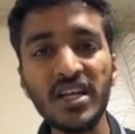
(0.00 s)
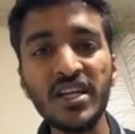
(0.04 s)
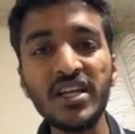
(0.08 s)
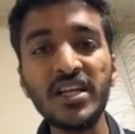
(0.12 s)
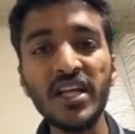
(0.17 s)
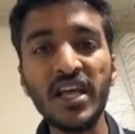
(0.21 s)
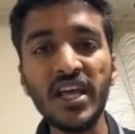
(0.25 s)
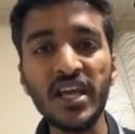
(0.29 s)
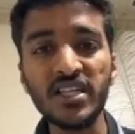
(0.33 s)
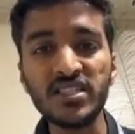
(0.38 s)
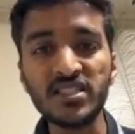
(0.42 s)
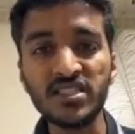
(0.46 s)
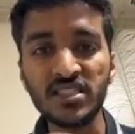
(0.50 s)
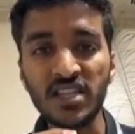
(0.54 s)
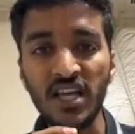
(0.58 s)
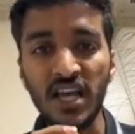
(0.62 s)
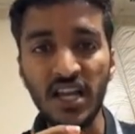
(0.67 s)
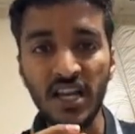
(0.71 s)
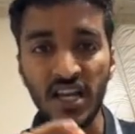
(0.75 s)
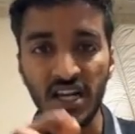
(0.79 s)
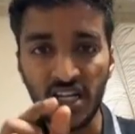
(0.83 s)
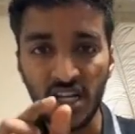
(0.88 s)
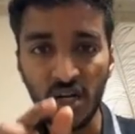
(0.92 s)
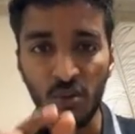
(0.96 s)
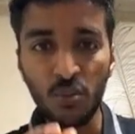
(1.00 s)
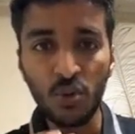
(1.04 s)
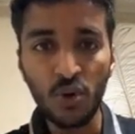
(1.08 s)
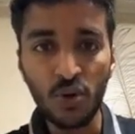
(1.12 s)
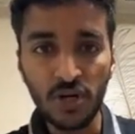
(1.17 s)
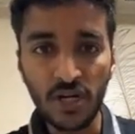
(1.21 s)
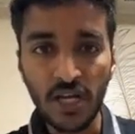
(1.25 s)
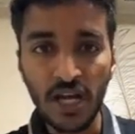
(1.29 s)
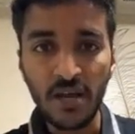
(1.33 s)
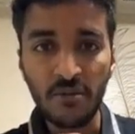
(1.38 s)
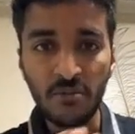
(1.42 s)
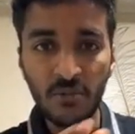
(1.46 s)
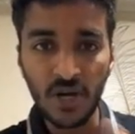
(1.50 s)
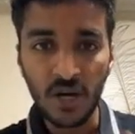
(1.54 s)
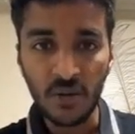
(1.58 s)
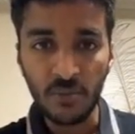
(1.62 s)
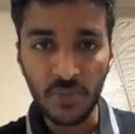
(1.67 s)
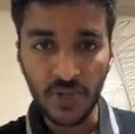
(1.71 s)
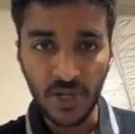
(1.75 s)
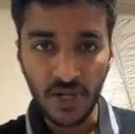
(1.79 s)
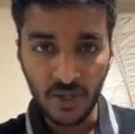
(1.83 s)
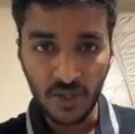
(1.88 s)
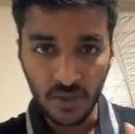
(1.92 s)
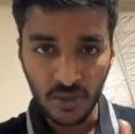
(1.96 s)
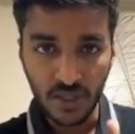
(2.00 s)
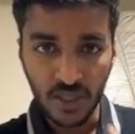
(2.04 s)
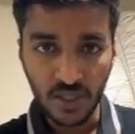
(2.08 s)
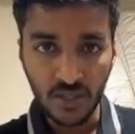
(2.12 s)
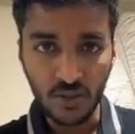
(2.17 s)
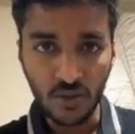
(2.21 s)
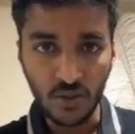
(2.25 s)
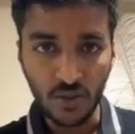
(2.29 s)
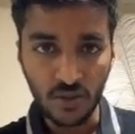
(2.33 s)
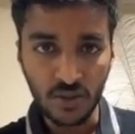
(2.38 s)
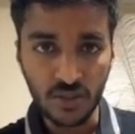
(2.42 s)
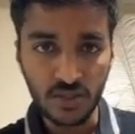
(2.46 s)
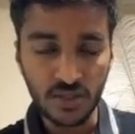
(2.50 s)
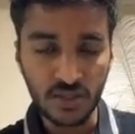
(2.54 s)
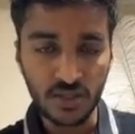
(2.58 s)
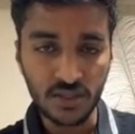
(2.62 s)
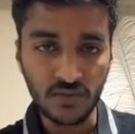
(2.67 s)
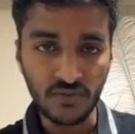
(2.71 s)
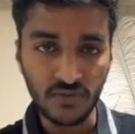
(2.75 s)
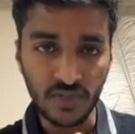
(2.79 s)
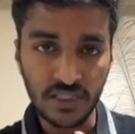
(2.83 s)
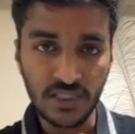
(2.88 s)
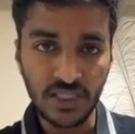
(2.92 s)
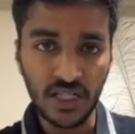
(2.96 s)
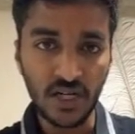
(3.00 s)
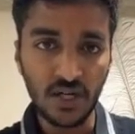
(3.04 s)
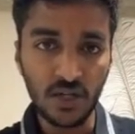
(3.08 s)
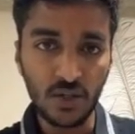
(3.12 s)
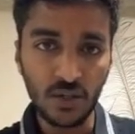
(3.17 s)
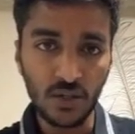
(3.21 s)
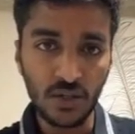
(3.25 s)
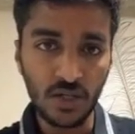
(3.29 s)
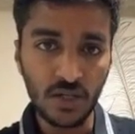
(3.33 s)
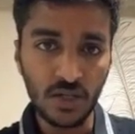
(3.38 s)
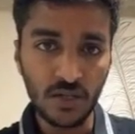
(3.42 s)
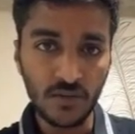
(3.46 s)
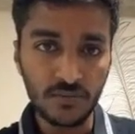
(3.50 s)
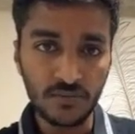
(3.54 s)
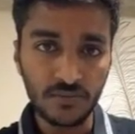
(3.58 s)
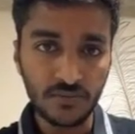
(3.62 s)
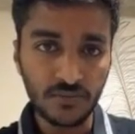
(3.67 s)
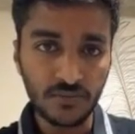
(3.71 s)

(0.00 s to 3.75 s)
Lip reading: It takes a little more time compared to the course which I took,